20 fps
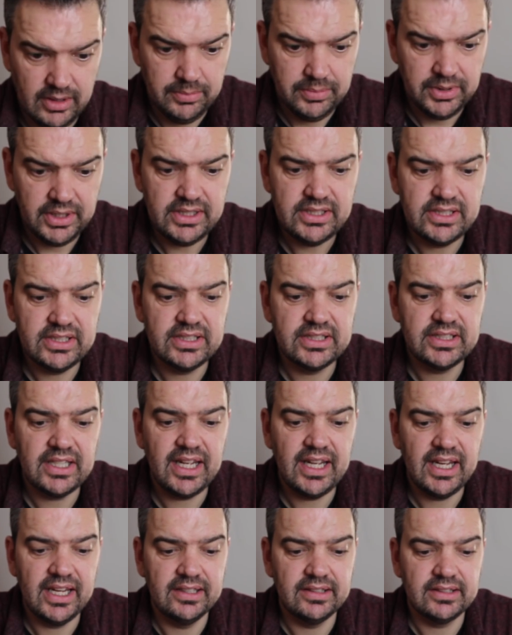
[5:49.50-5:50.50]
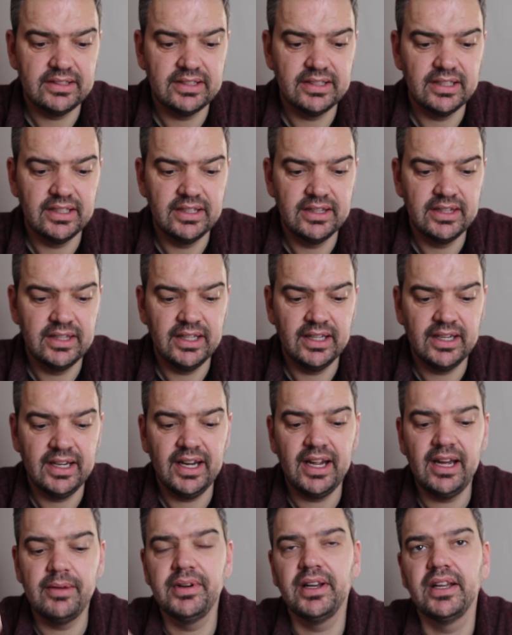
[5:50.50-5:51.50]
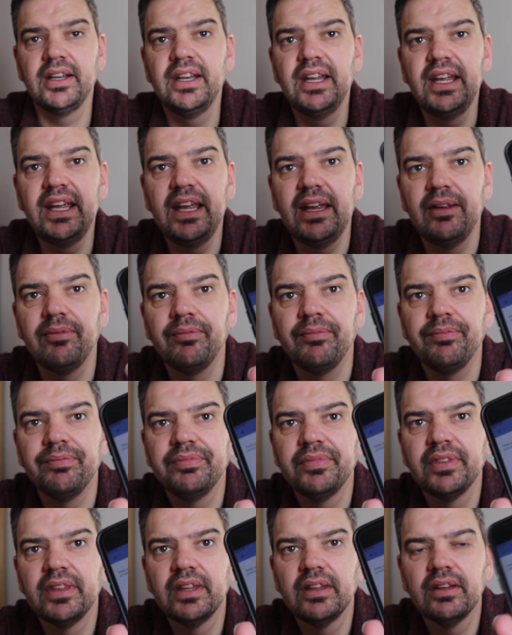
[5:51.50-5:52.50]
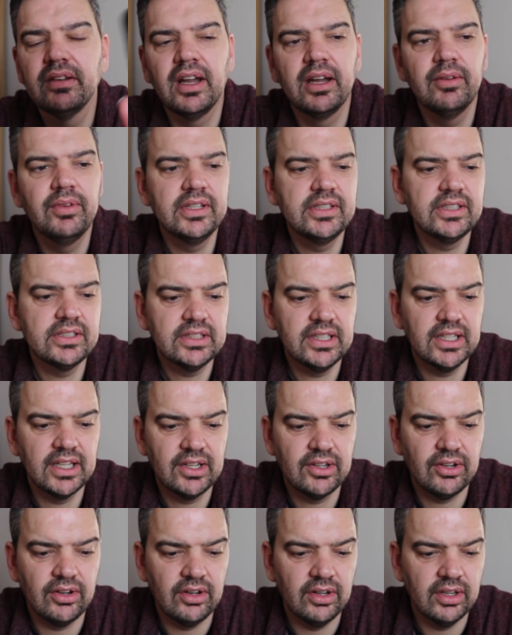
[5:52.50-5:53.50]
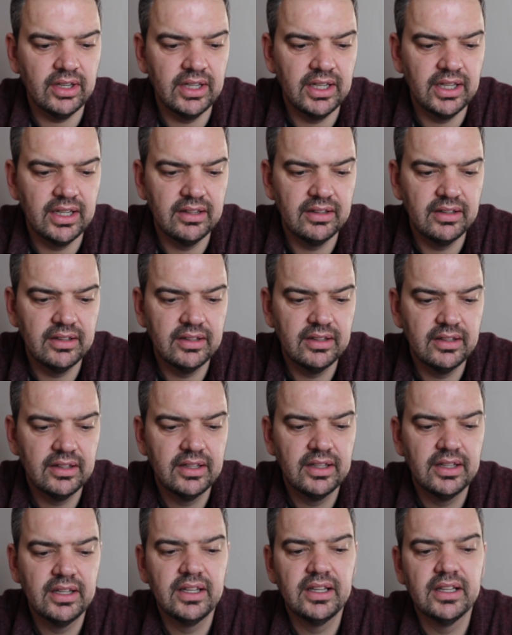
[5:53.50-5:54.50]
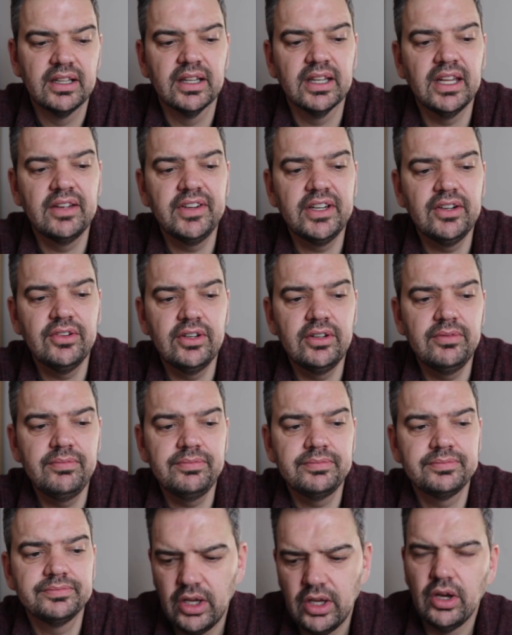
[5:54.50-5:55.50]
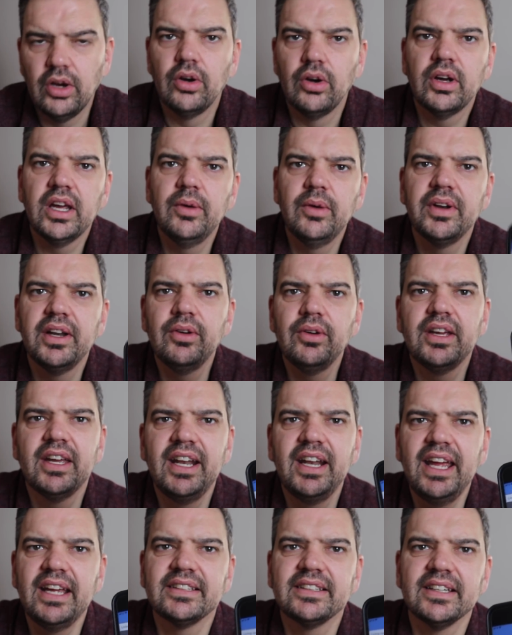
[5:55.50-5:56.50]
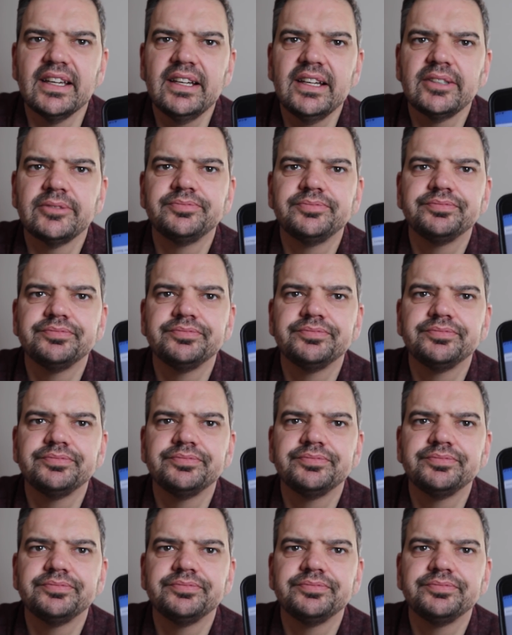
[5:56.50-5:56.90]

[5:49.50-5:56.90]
Please set the camera name. Right, we're just going to call it living room. Okay, we're now connecting.